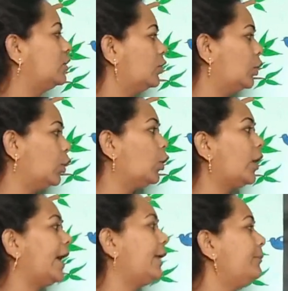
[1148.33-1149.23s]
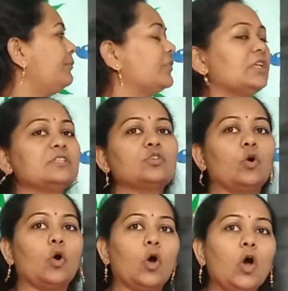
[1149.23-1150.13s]
OM. So
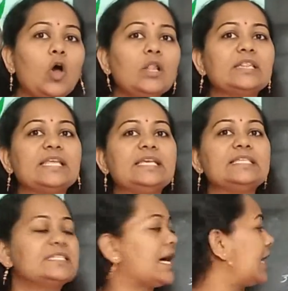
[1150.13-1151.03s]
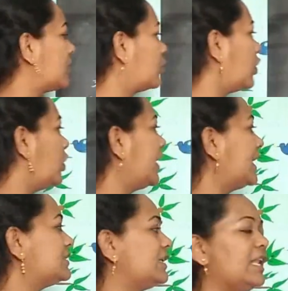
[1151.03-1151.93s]
all these are called as a
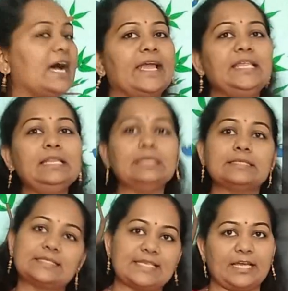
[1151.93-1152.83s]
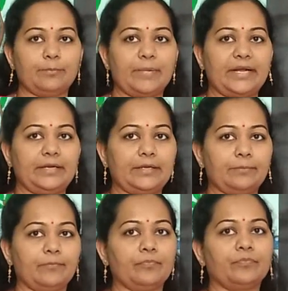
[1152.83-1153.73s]
line segment.
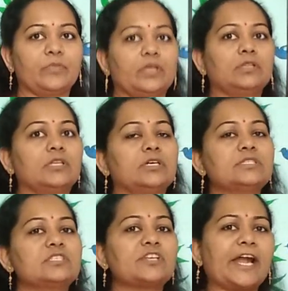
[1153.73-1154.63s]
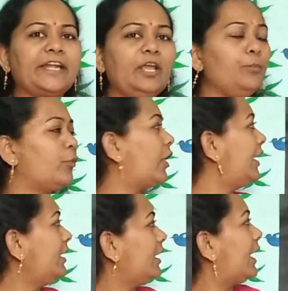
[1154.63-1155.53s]
The starting point
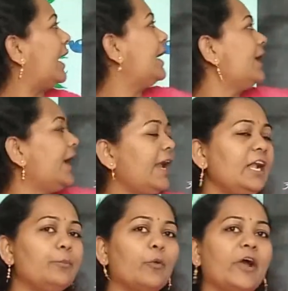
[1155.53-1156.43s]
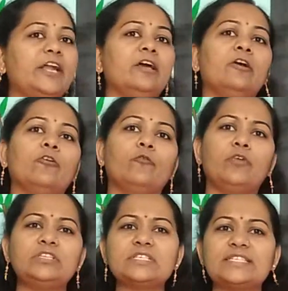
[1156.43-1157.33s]
and end point, which
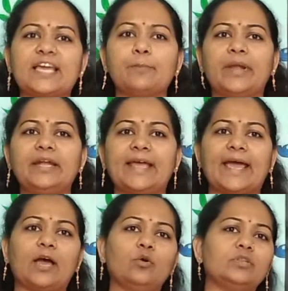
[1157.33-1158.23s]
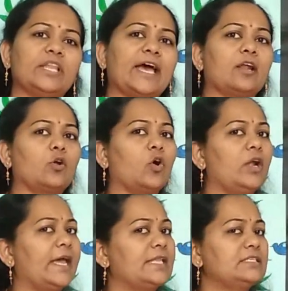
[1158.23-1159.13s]
segment have, they are called
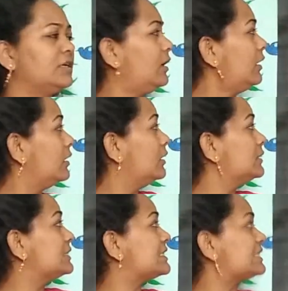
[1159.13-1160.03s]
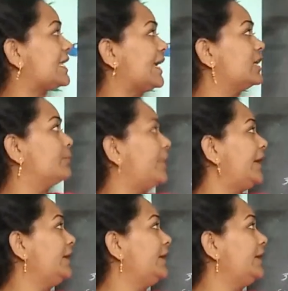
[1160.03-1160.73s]
as a segment.